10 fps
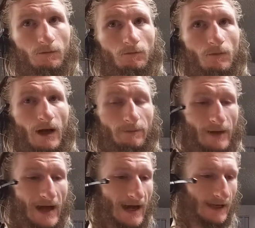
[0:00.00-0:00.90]
my
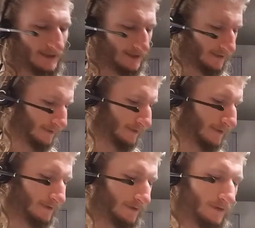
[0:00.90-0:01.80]
past.
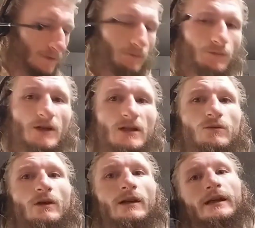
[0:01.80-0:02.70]
This
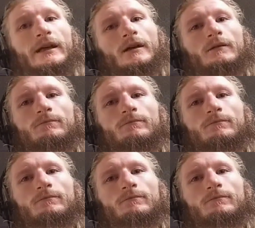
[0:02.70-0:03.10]
one here.